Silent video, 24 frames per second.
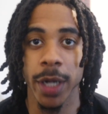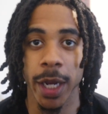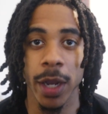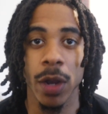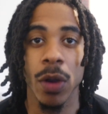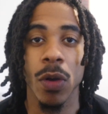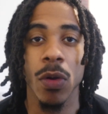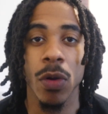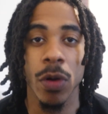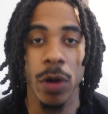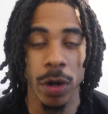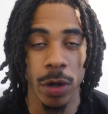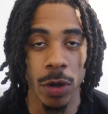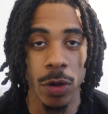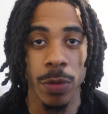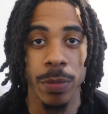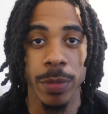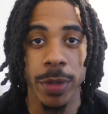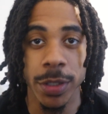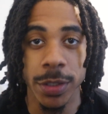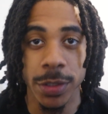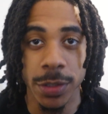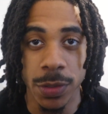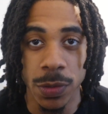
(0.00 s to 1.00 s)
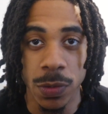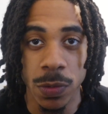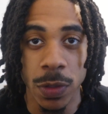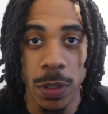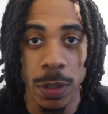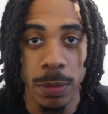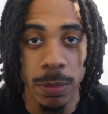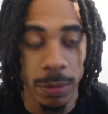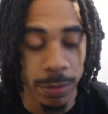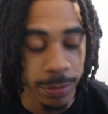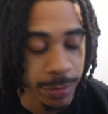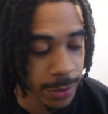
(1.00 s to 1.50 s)
gonna mess you
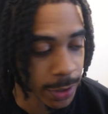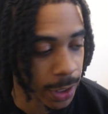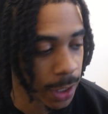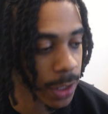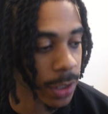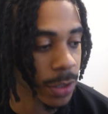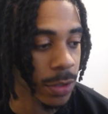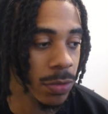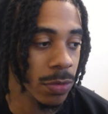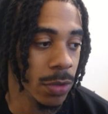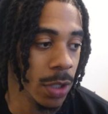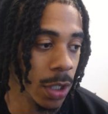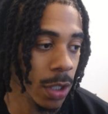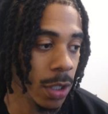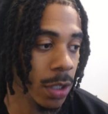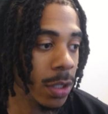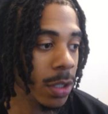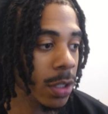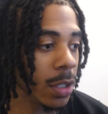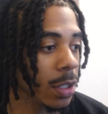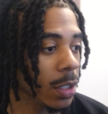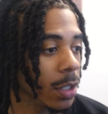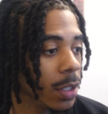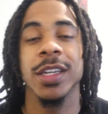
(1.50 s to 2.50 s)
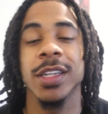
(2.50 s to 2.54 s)
up. I'm telling you, dog.